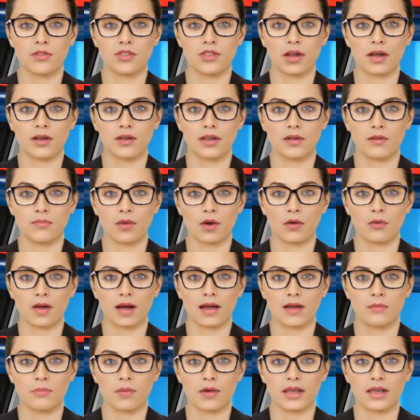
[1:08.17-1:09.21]
Jagan
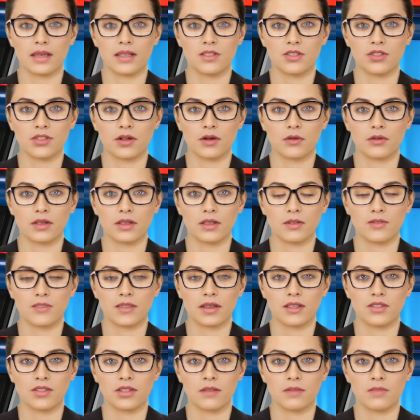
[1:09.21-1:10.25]
Mohan Reddy shared his
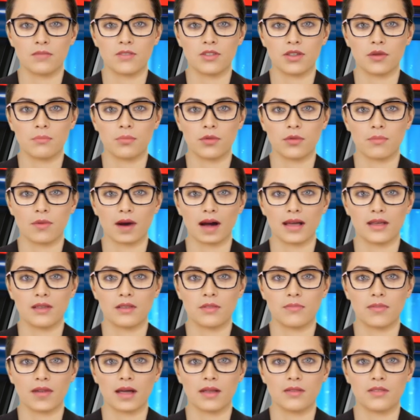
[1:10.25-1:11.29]
vision to provide the
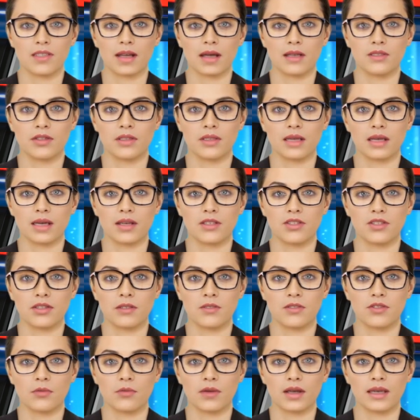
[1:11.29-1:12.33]
best education to